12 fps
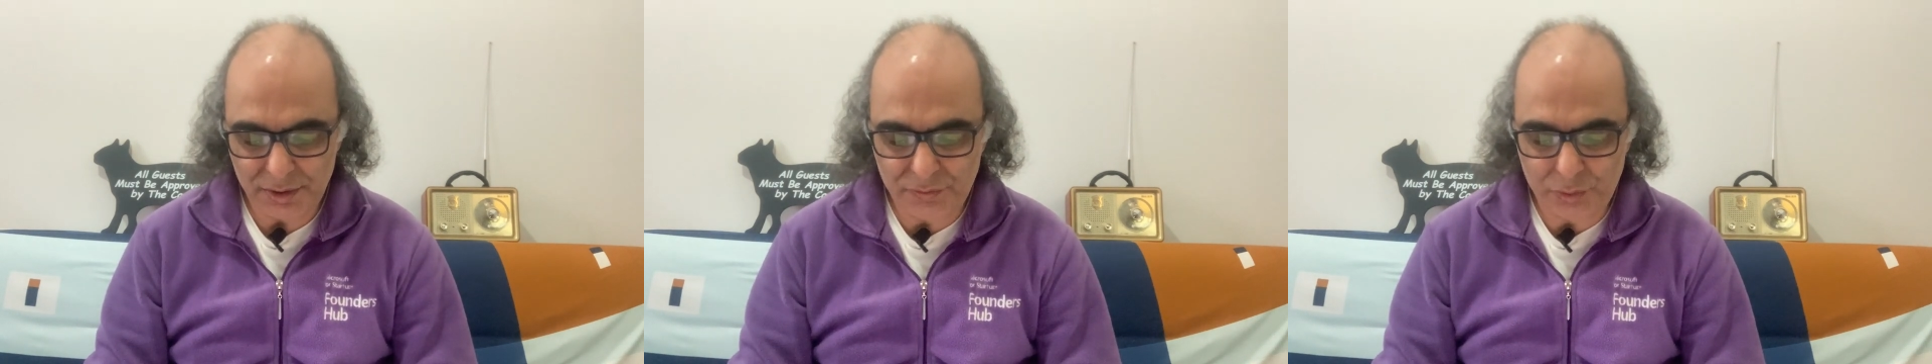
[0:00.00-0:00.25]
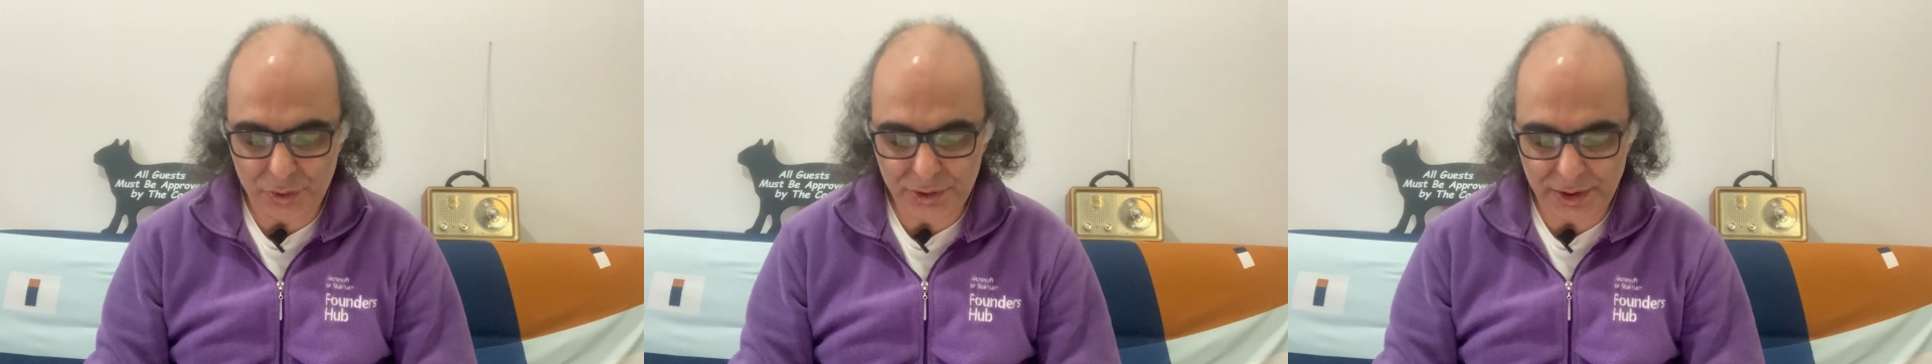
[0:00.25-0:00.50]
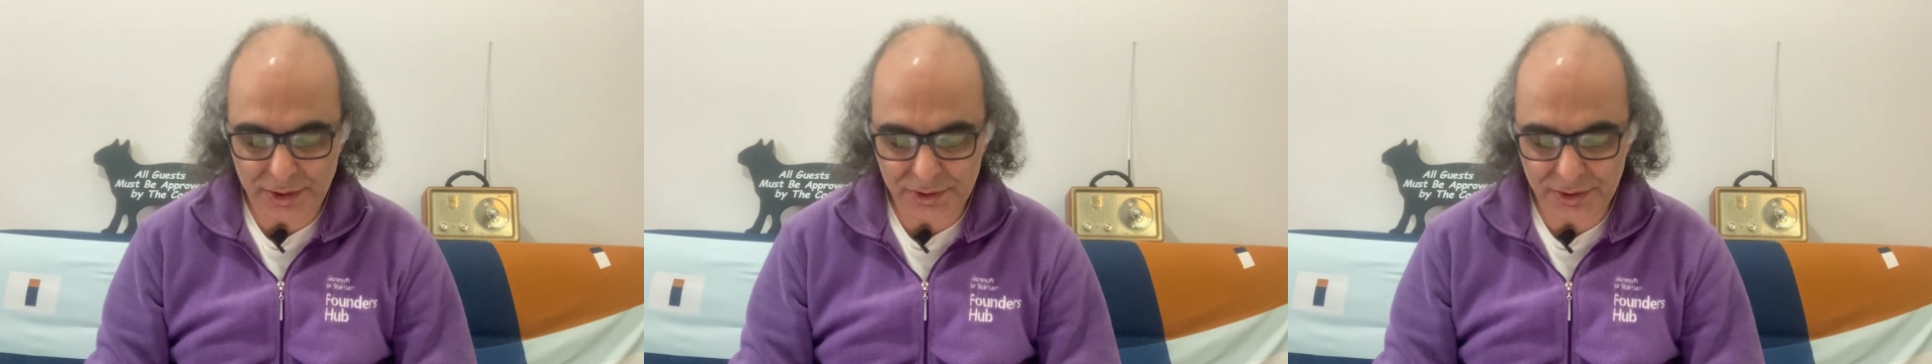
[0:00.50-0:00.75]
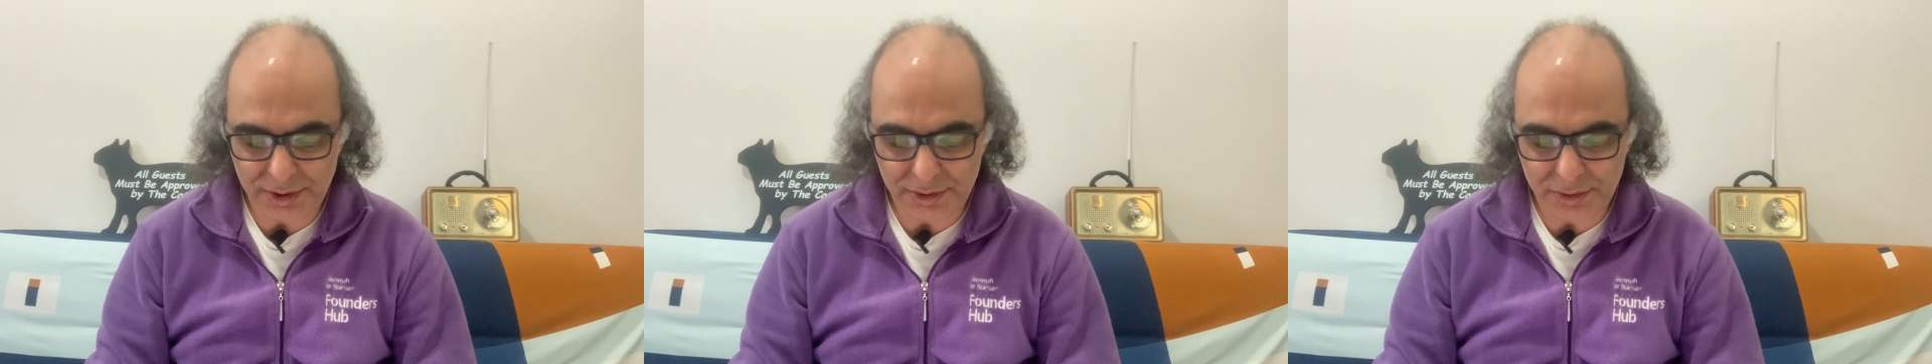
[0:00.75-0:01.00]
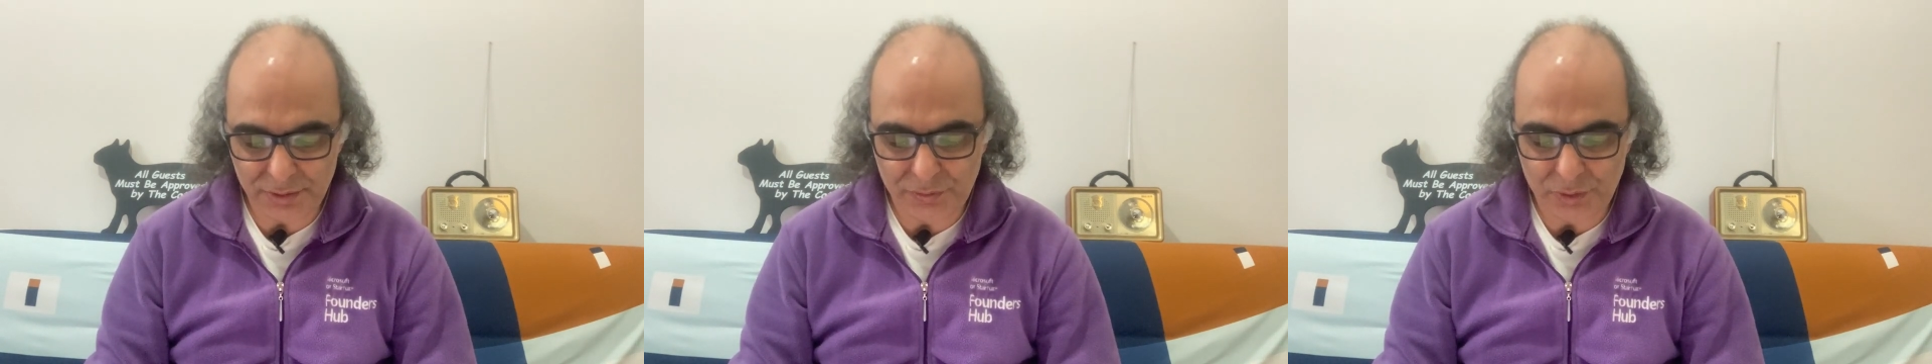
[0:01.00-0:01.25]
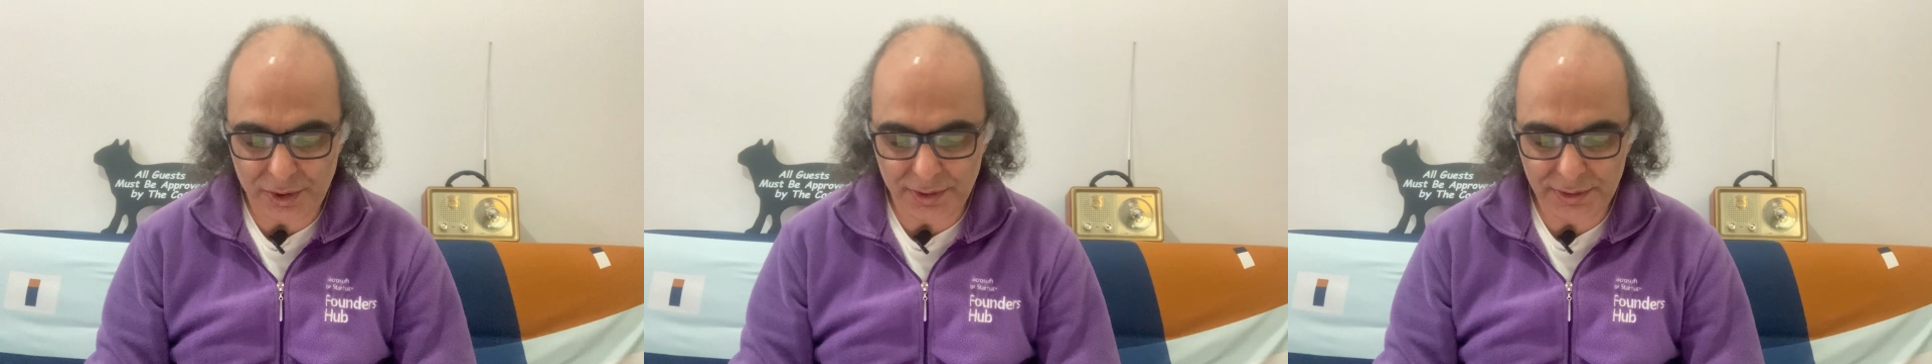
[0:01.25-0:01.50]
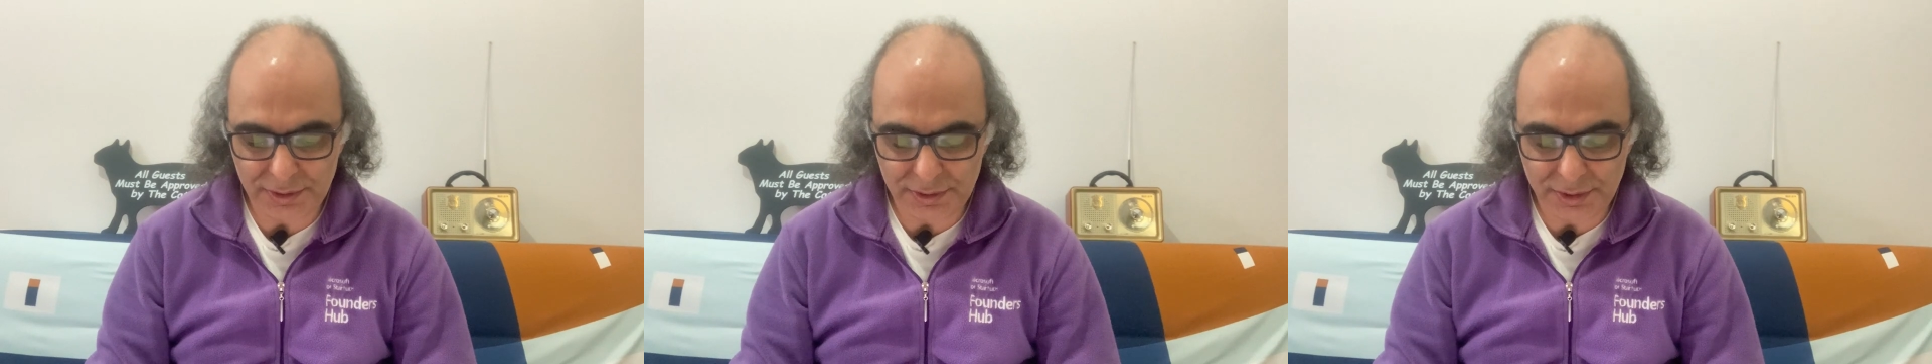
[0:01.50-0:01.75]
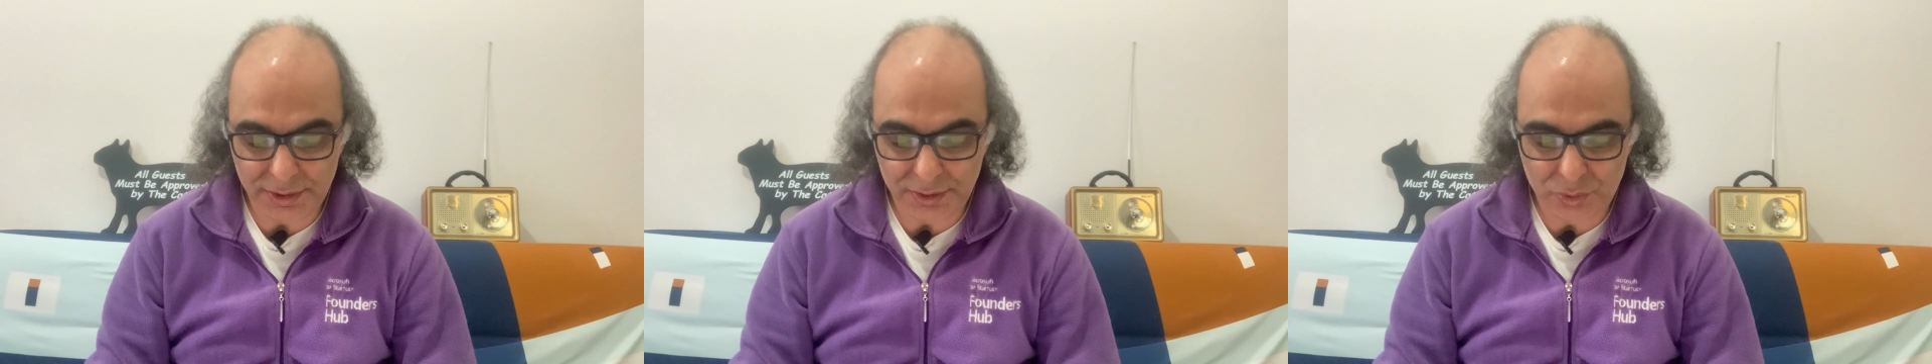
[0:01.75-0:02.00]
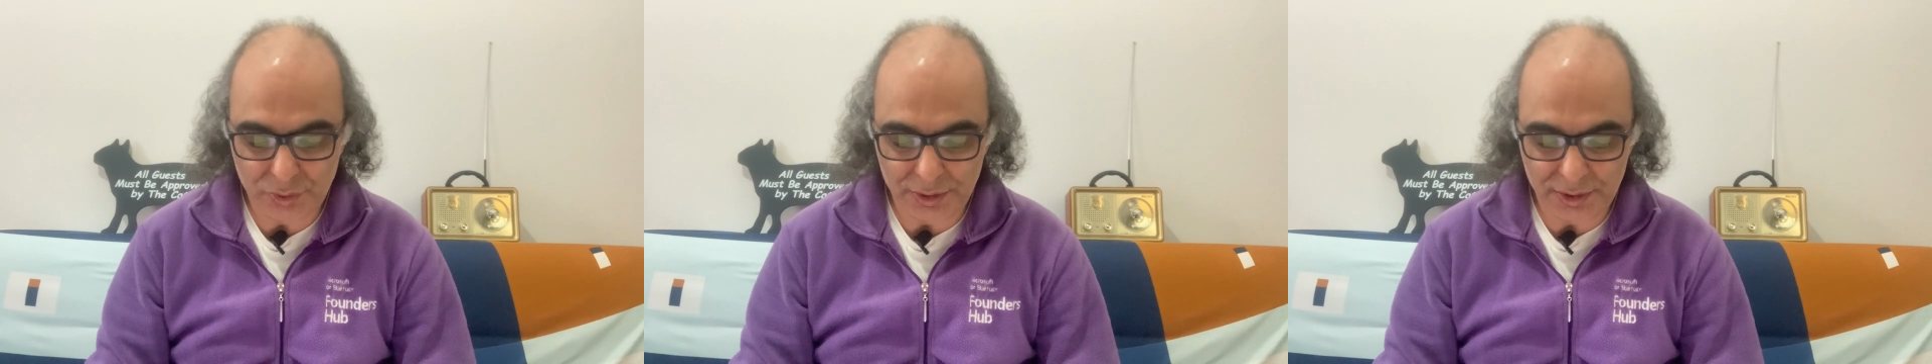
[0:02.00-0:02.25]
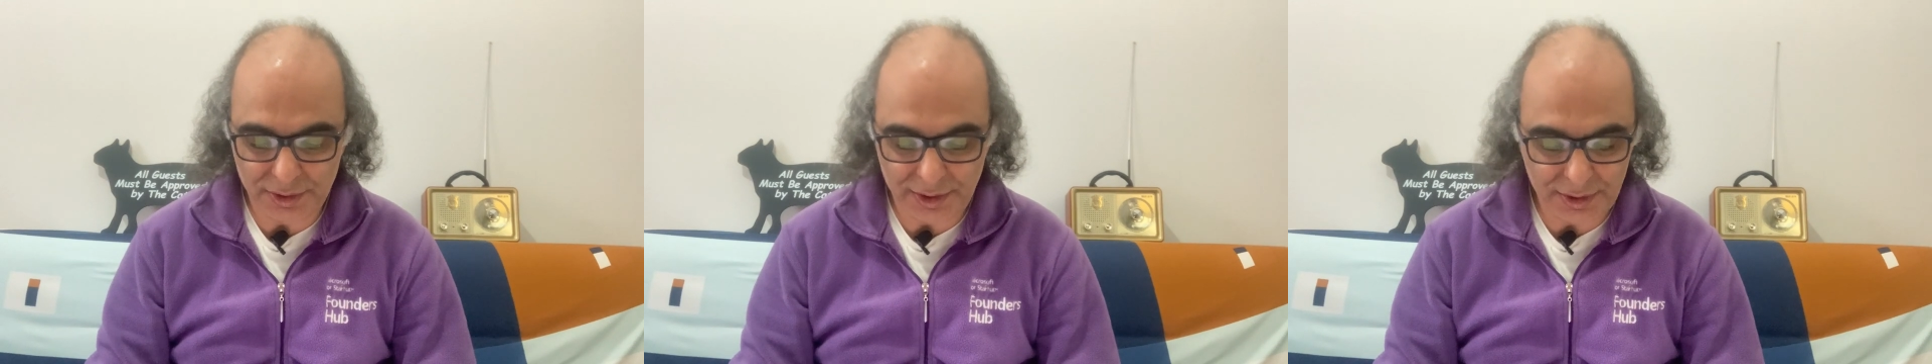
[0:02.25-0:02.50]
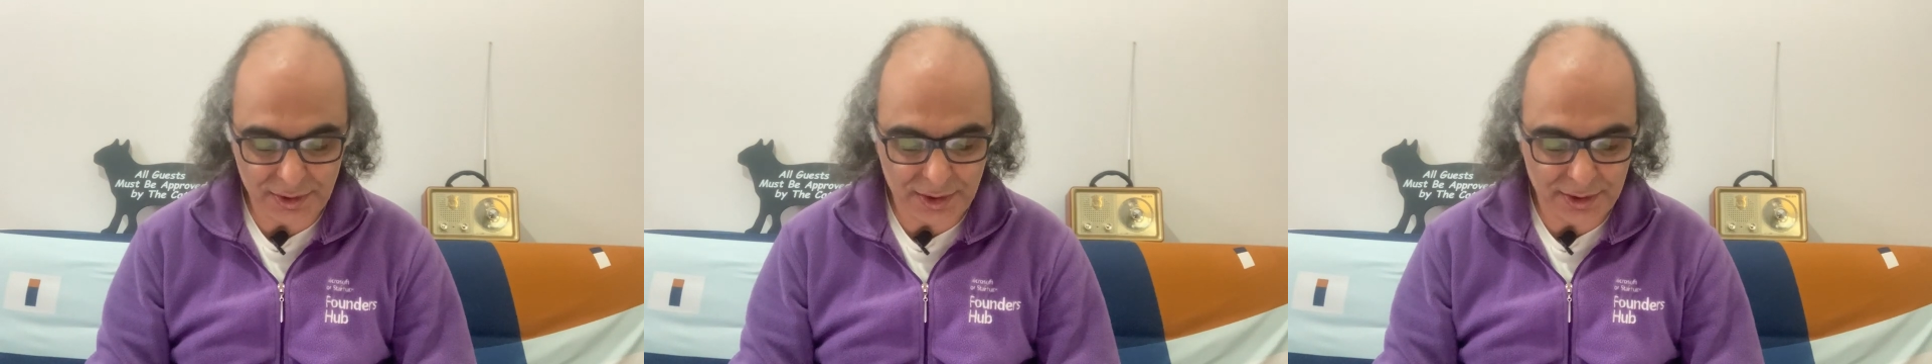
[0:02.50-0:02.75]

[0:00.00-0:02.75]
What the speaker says: 4,429.